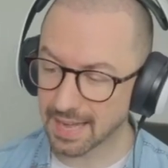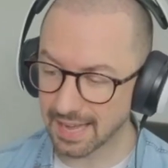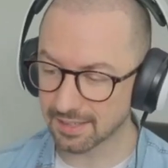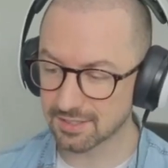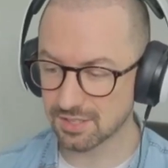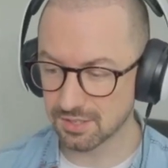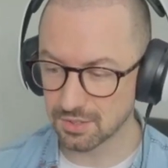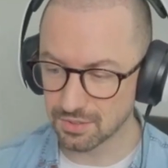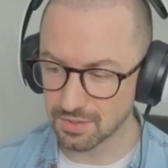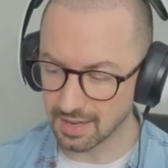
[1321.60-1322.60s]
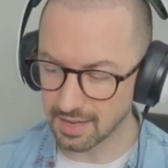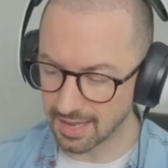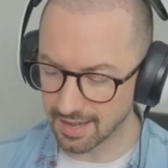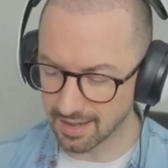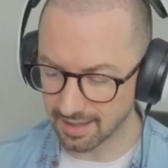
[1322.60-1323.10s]
back to
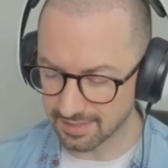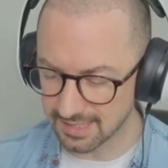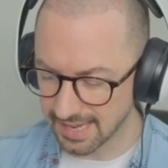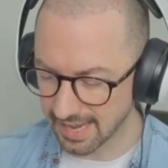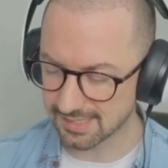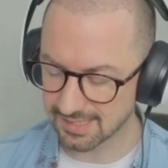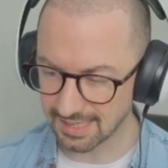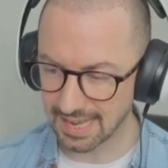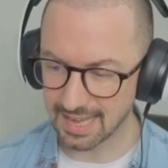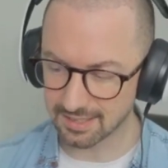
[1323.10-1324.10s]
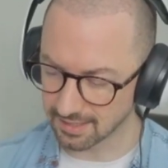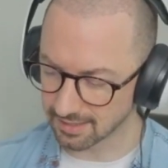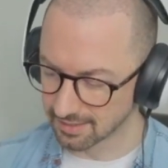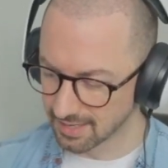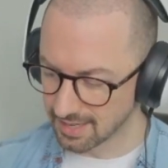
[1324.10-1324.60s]
uh, the texting
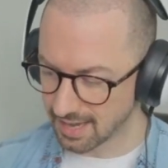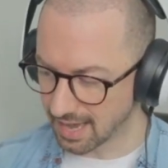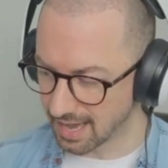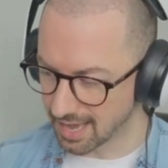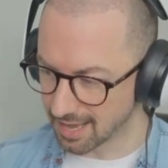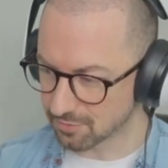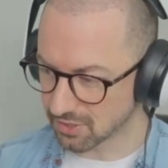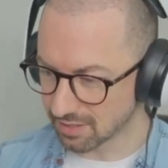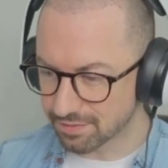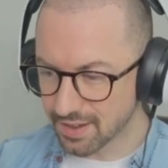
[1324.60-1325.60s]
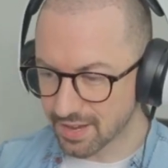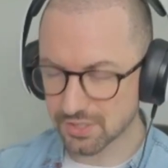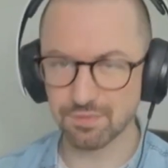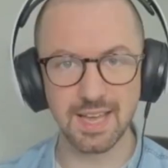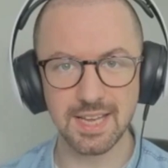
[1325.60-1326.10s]
ladder, um, so the
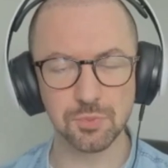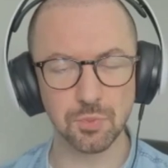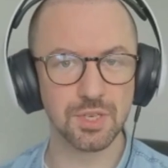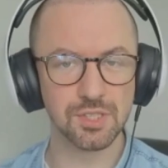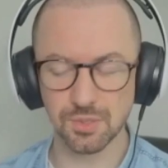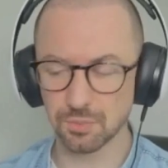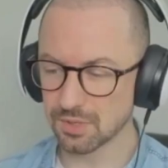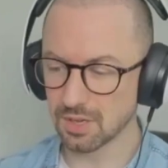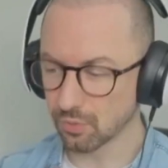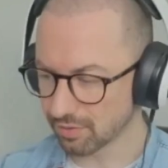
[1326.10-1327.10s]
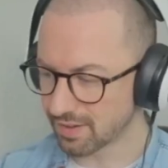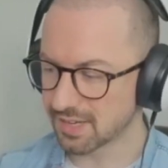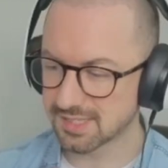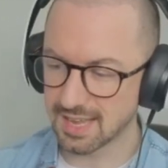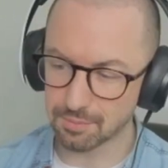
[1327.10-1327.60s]
first phase was, or the
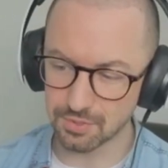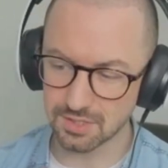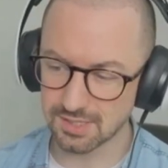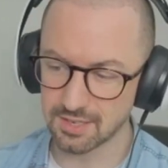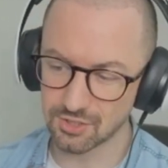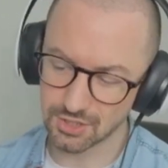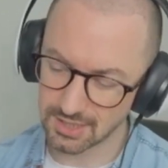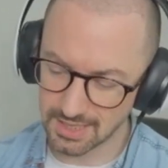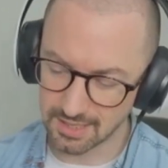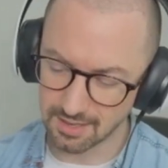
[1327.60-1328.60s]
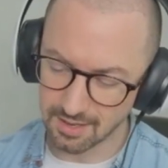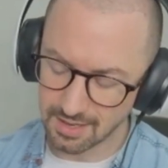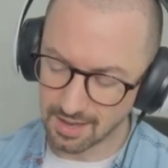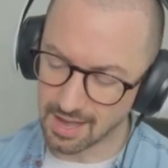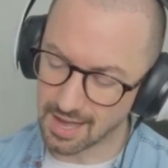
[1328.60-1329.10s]
first step was essentially
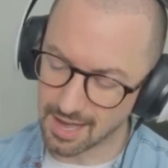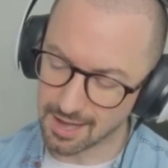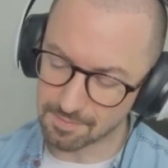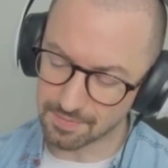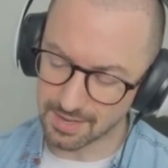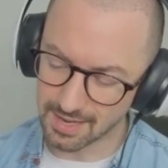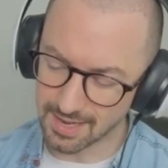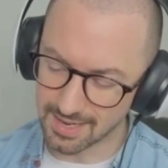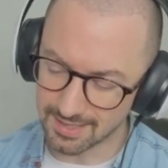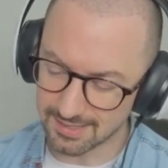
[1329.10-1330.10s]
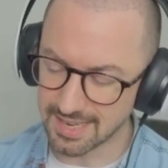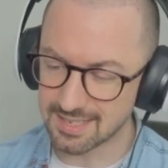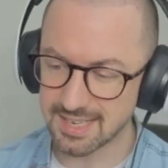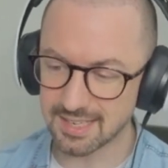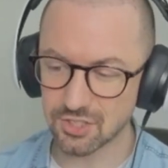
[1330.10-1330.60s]
um, uh,
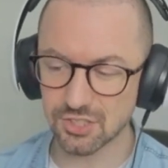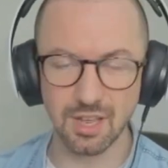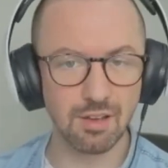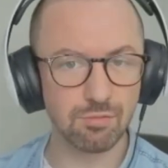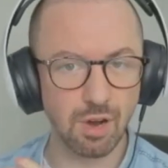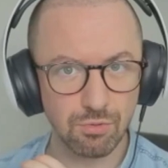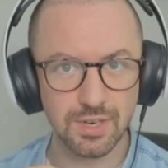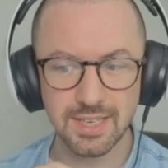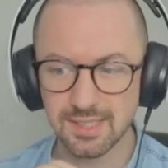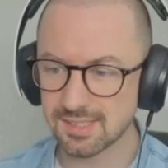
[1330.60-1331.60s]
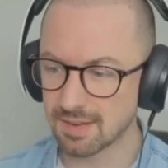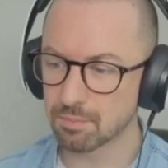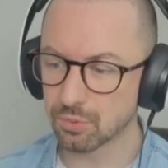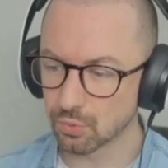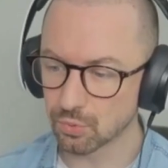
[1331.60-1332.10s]
sending just a, a, really
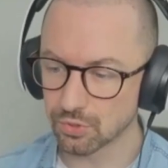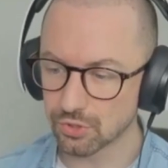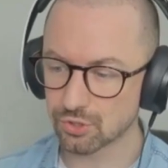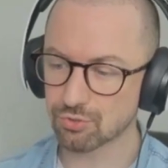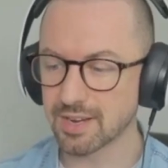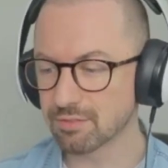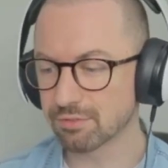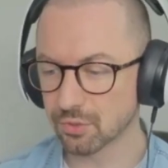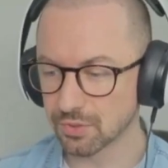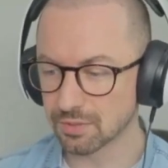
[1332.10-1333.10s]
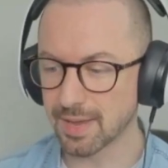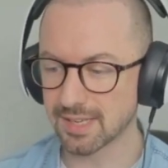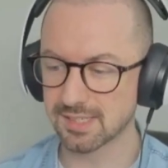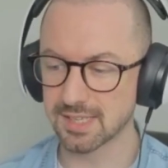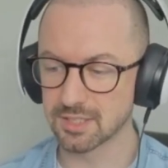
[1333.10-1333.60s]
simple, straightforward
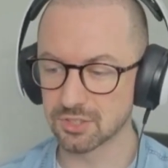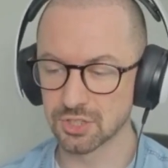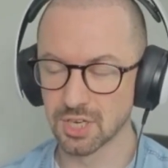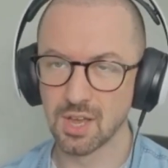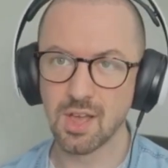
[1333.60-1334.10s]
message.